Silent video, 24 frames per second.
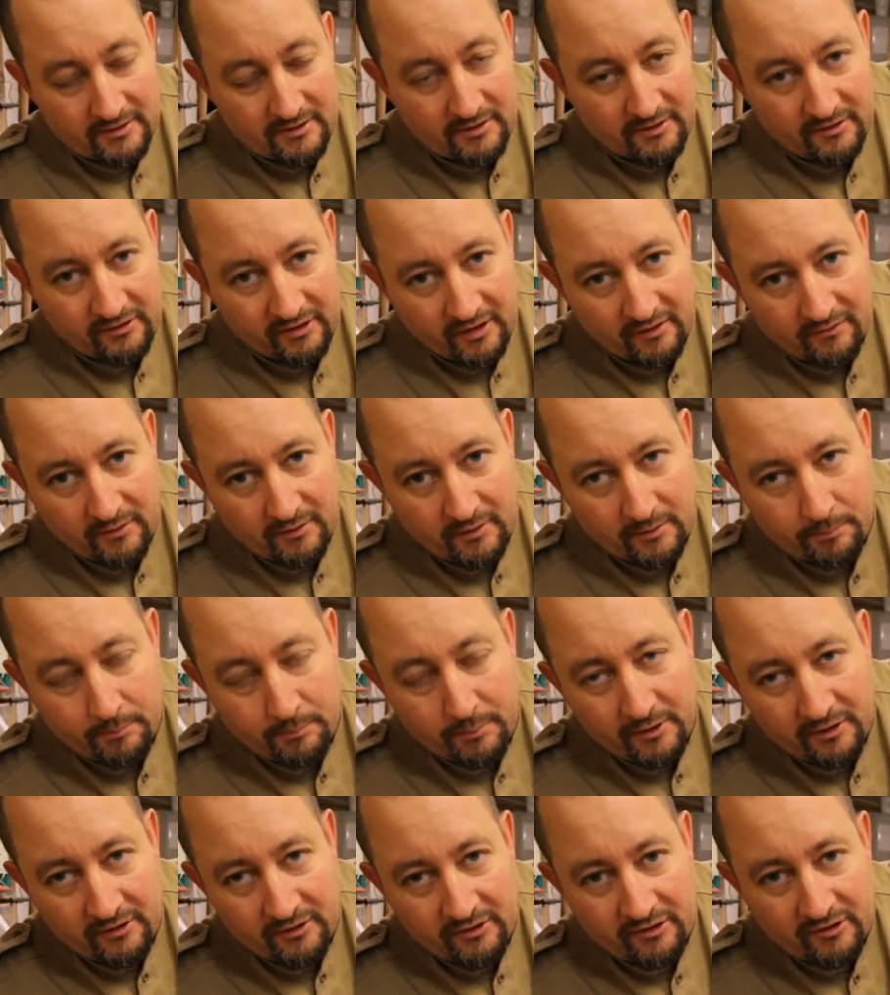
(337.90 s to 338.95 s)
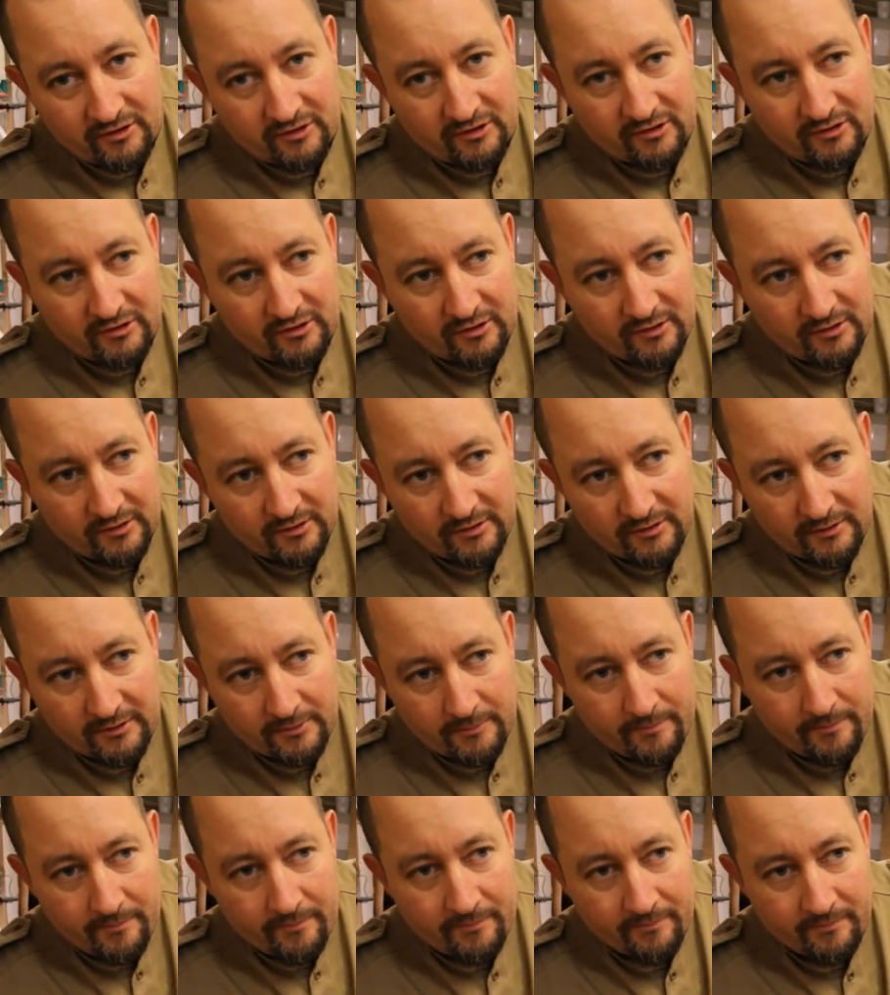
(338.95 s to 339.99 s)
seven pieces
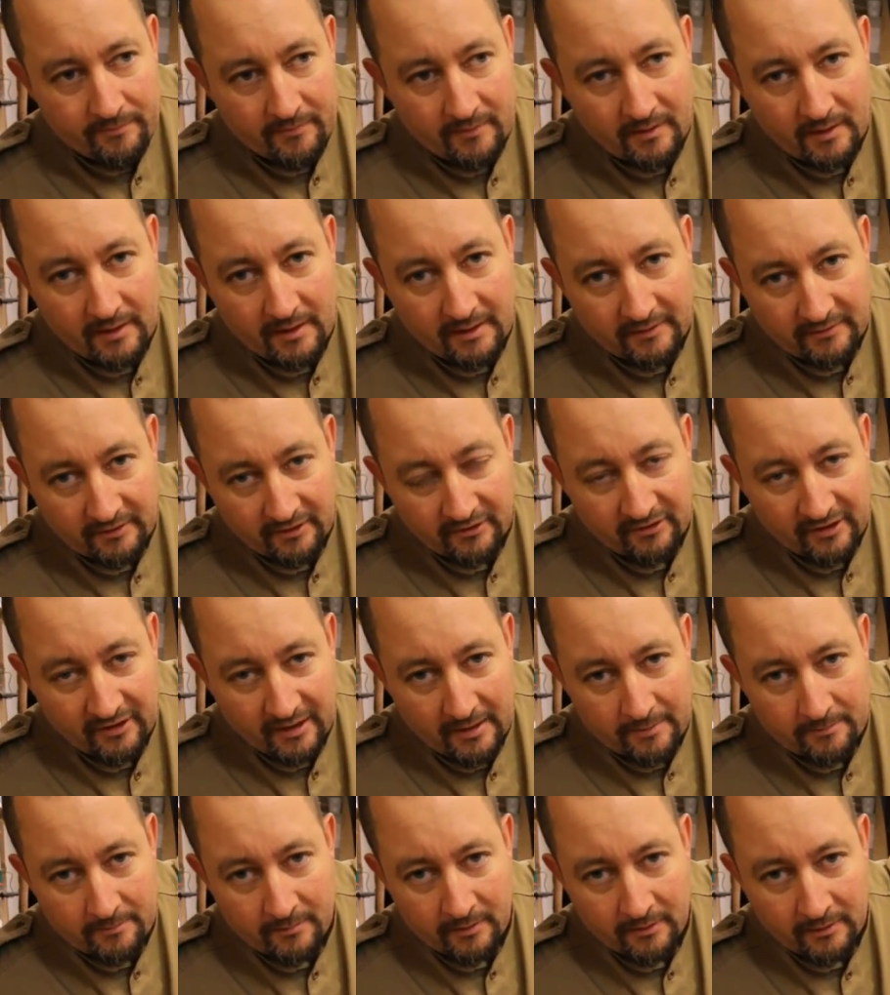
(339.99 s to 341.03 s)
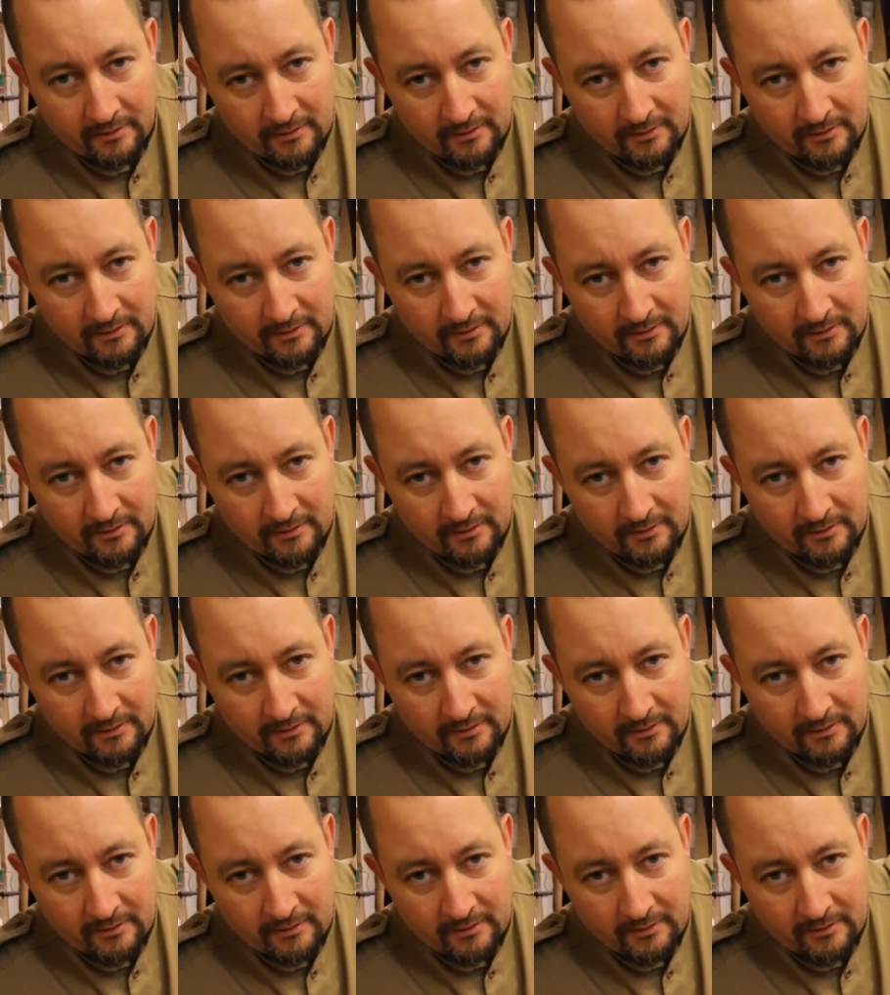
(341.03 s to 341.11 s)
at the time,